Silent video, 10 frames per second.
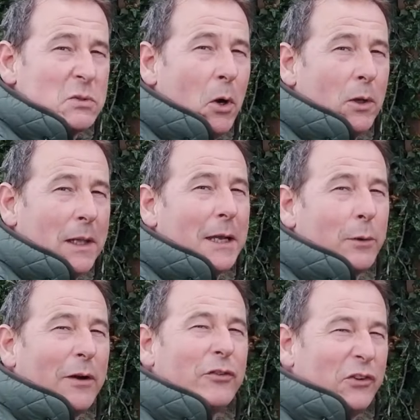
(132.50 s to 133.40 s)
small
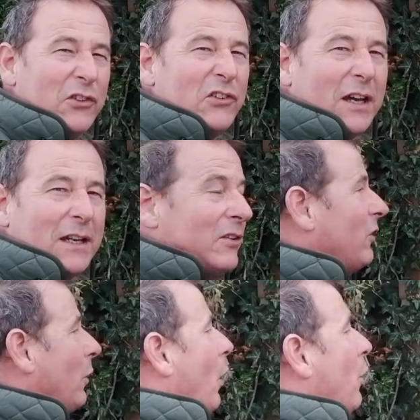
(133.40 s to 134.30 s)
aircraft has decided
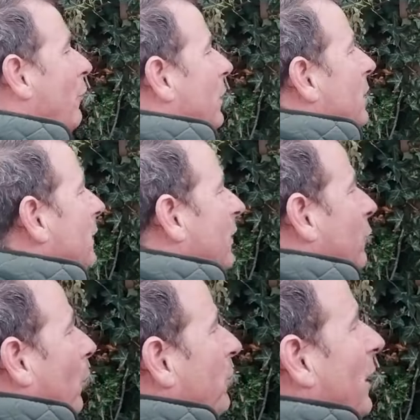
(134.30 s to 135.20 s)
to go over and
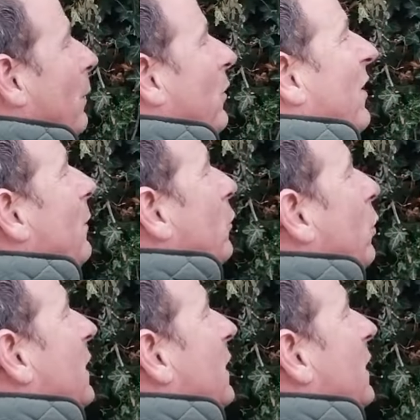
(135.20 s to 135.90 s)
disrupt our sound